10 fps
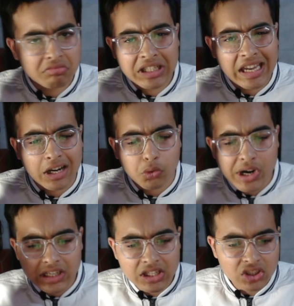take
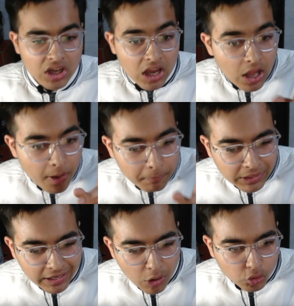advantage,
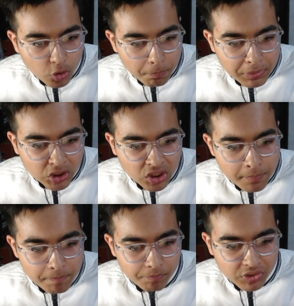take out your
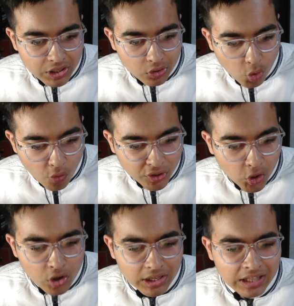bishop, go with
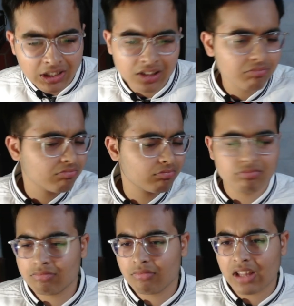long castling,
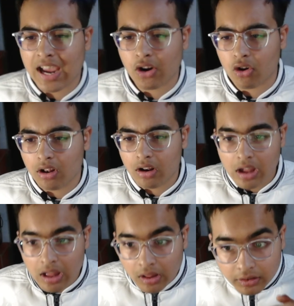and all.
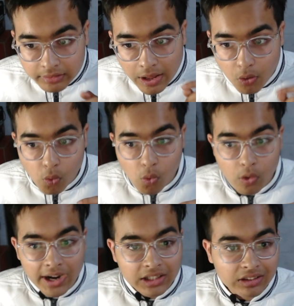Now,
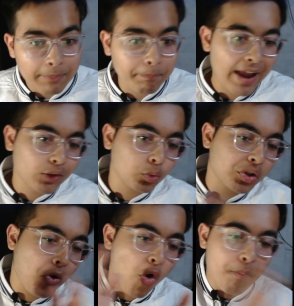let's get back to
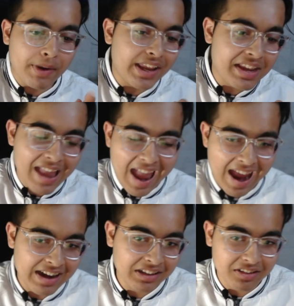the opening
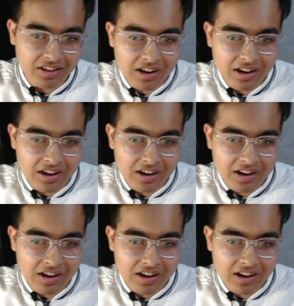and